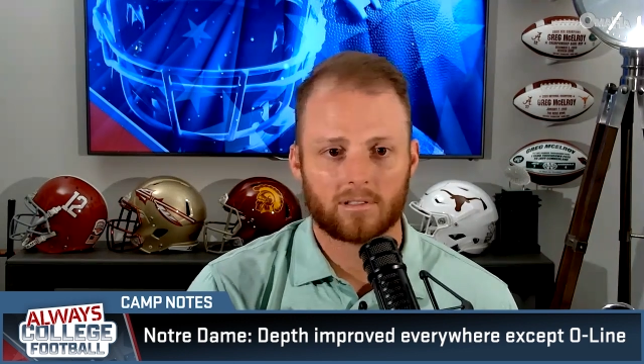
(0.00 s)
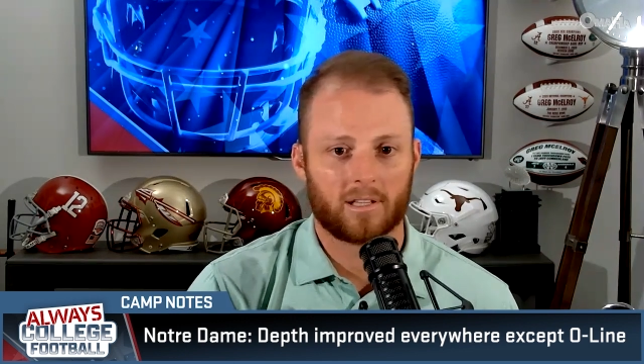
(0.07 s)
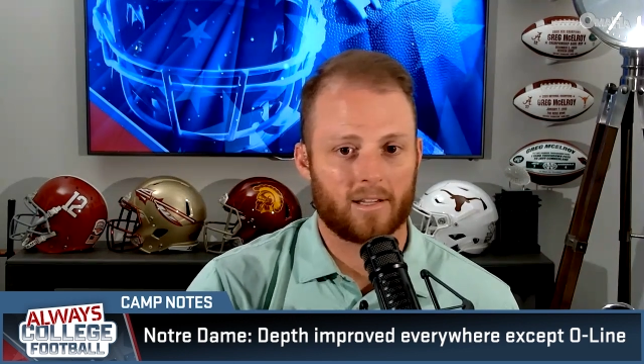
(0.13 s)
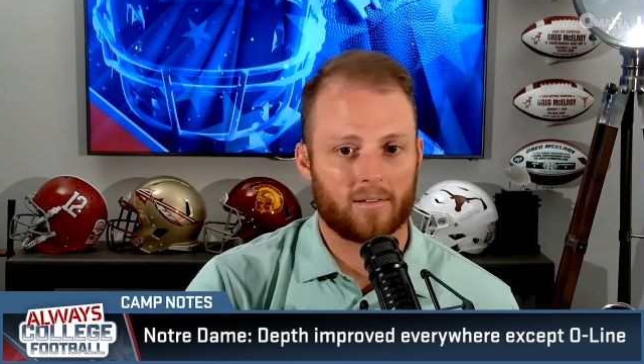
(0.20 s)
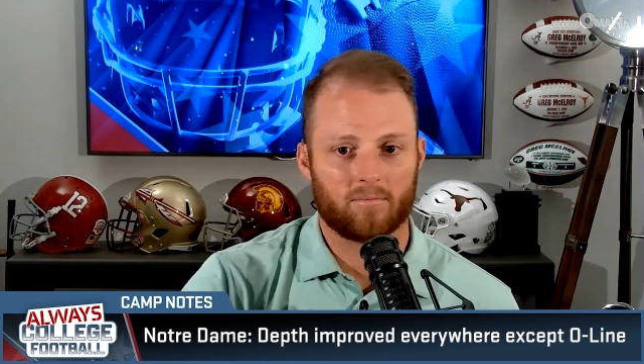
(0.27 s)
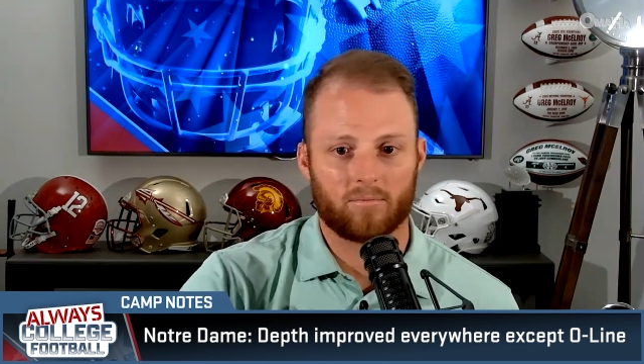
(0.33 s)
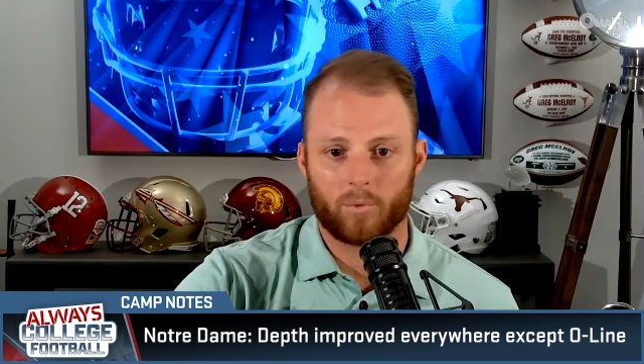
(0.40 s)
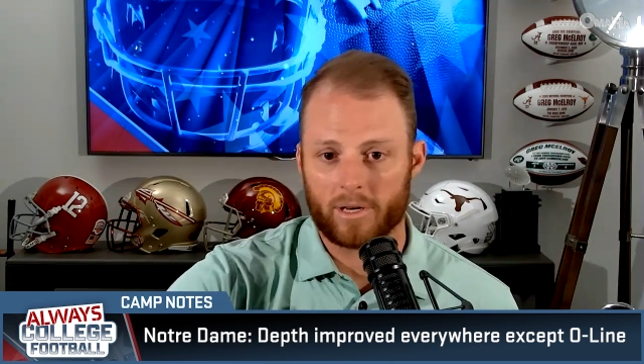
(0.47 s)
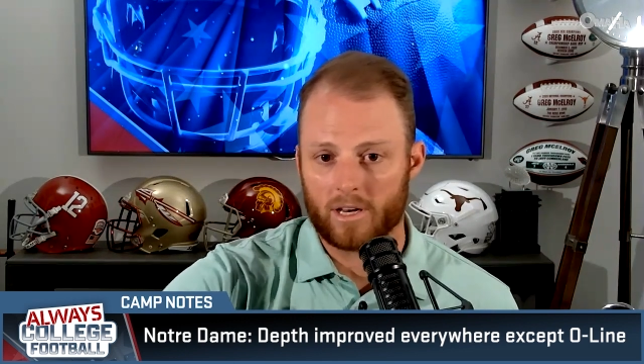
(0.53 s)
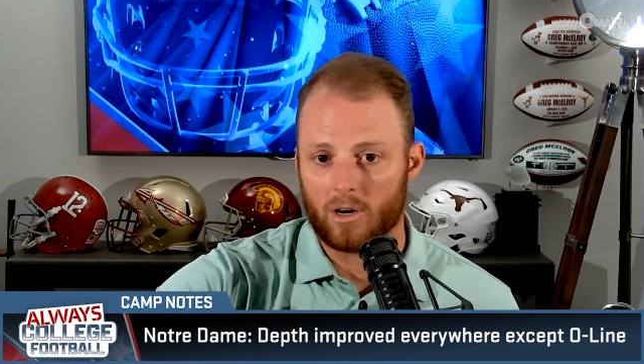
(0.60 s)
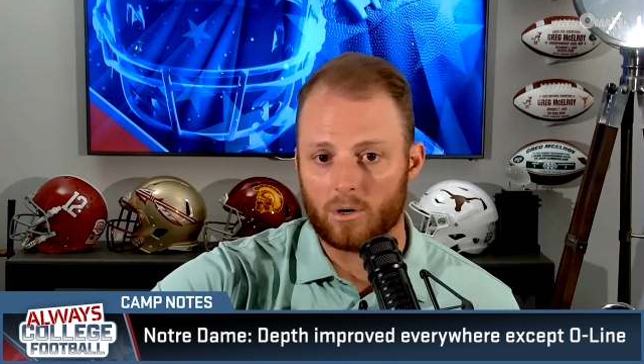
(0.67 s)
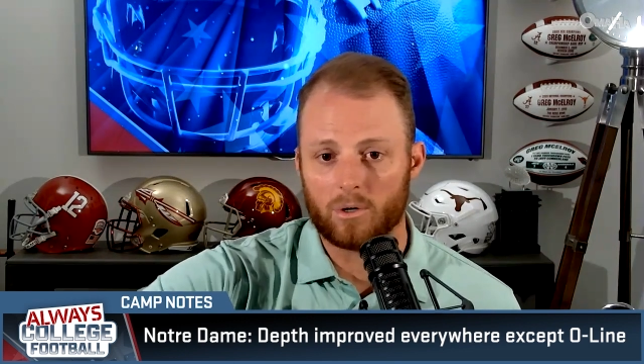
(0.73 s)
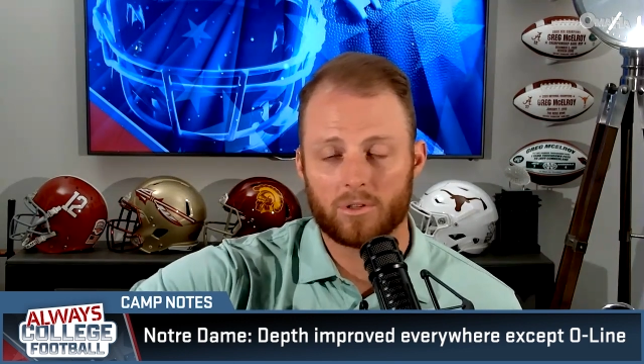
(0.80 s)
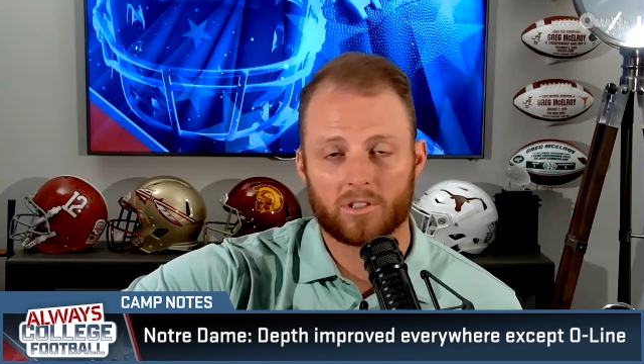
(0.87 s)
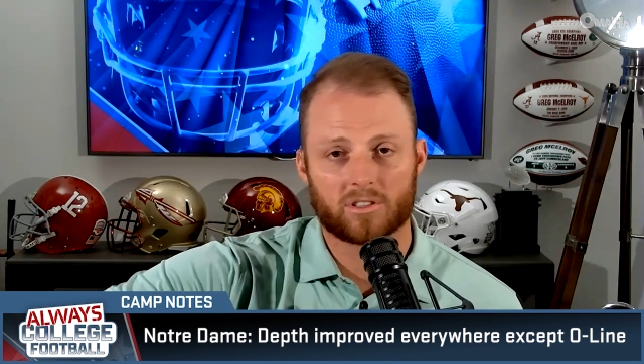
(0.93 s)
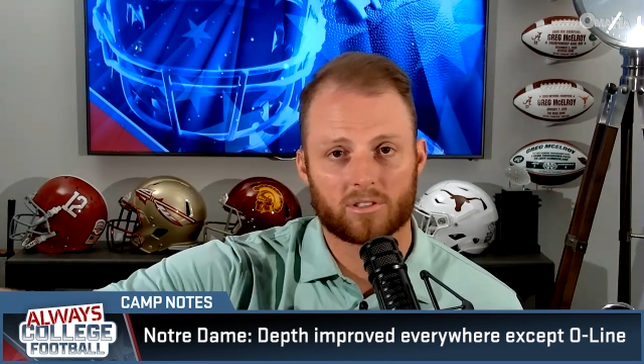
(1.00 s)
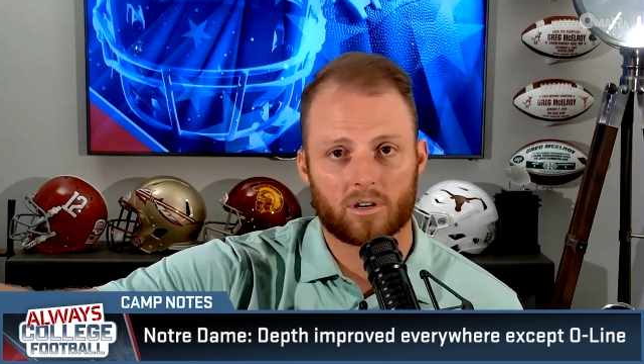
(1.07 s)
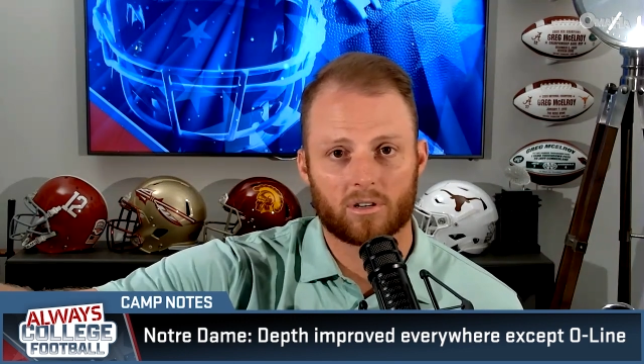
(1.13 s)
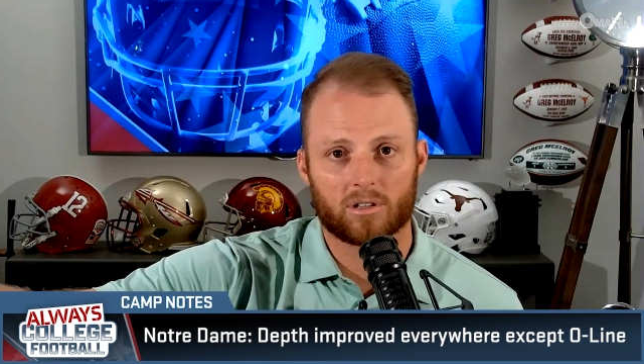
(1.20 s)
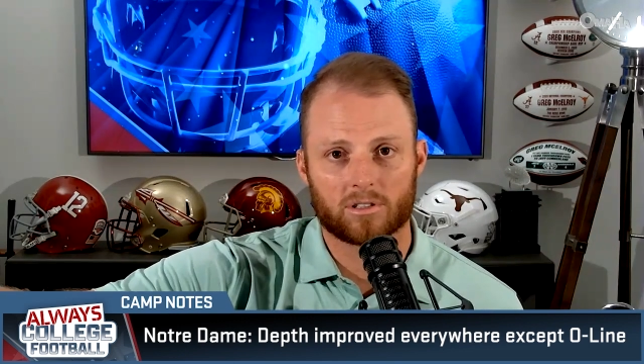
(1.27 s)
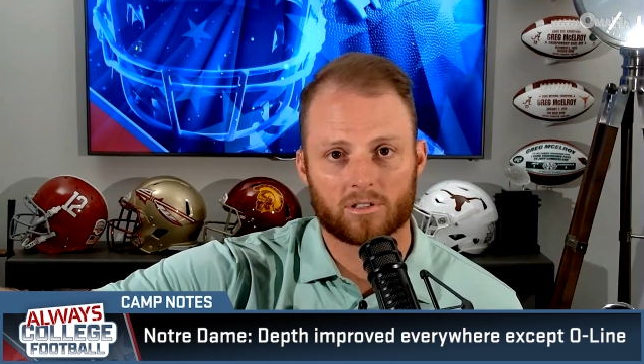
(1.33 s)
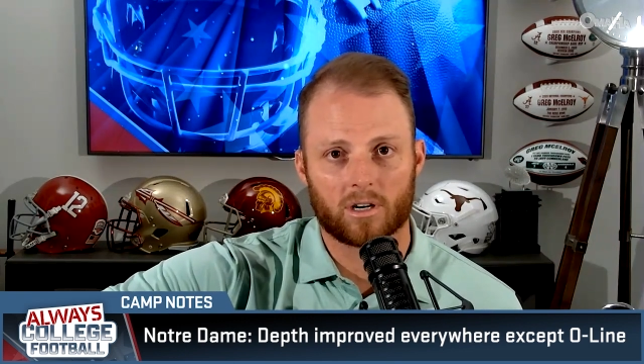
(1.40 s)
We know who the
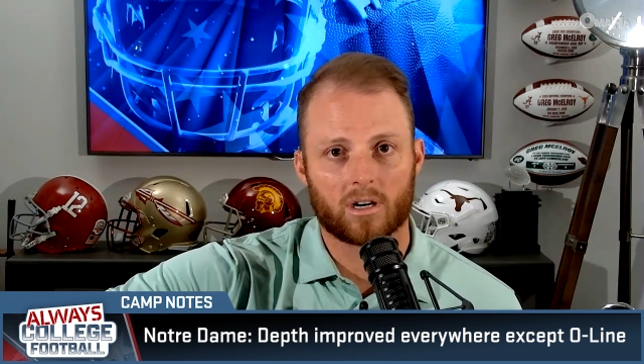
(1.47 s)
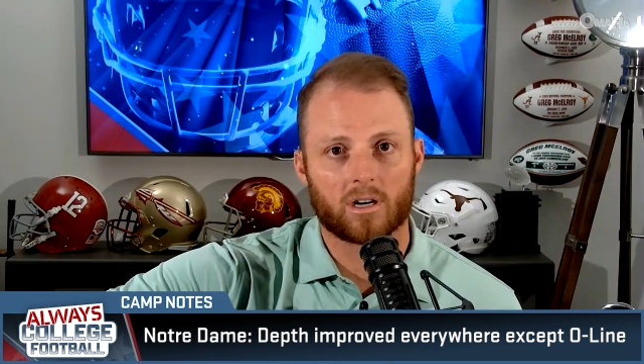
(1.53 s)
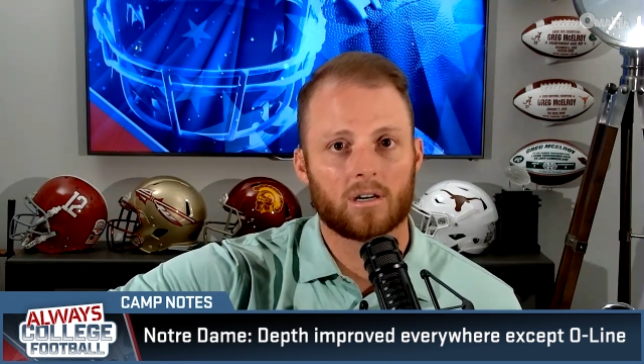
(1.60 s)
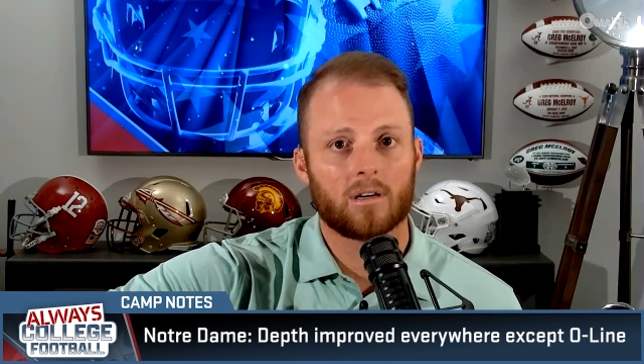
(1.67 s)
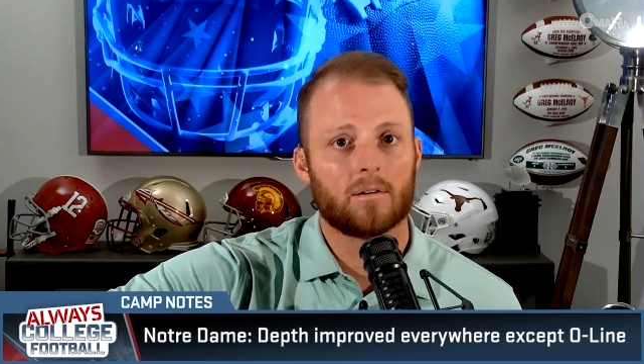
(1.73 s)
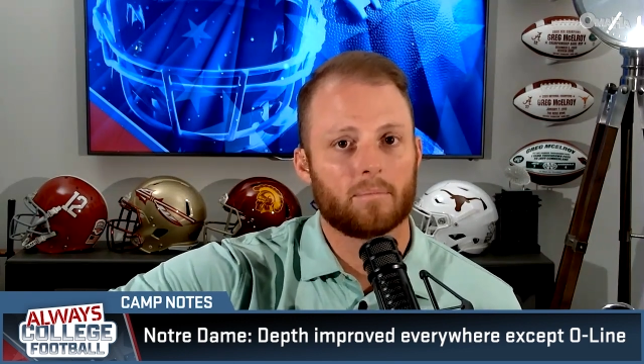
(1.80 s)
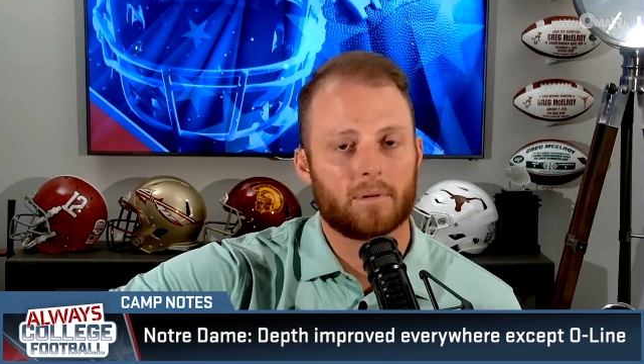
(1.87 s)
starters are,